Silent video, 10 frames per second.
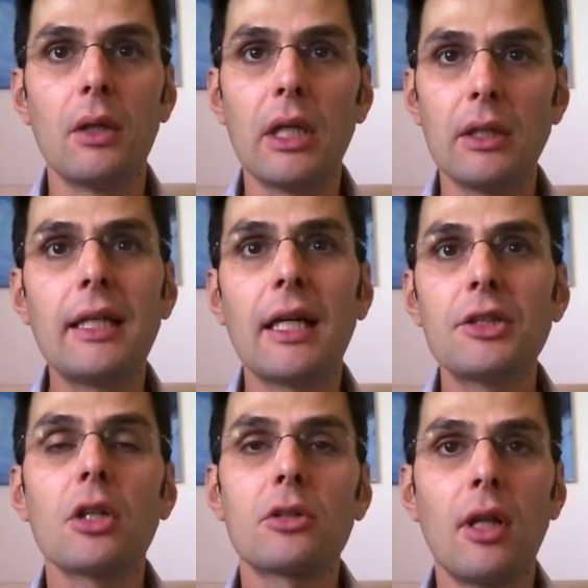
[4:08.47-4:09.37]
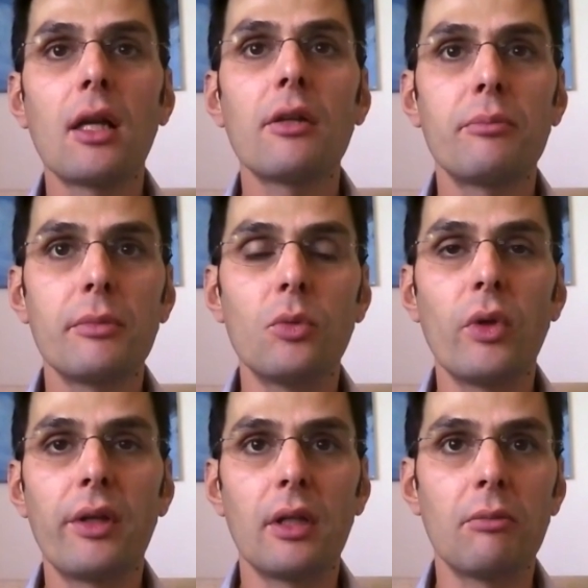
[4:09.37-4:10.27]
And I talked a lot
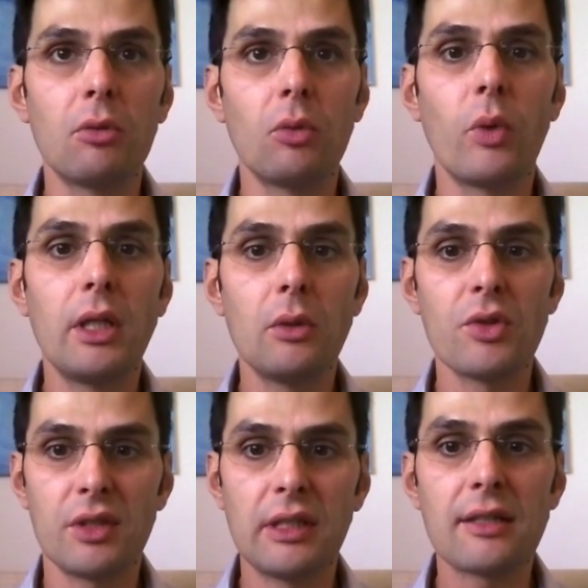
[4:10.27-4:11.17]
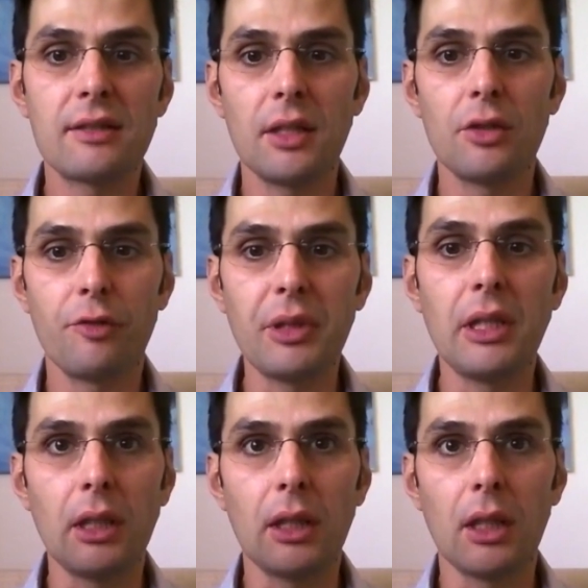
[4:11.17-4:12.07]
with him when he was in that state of
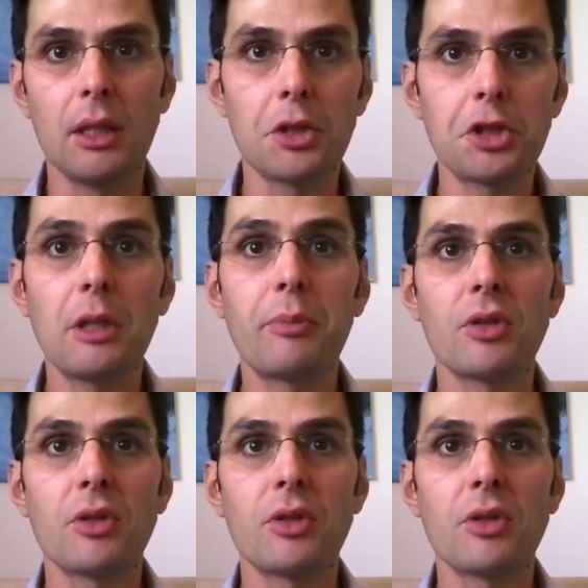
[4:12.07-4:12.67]
being in the ship,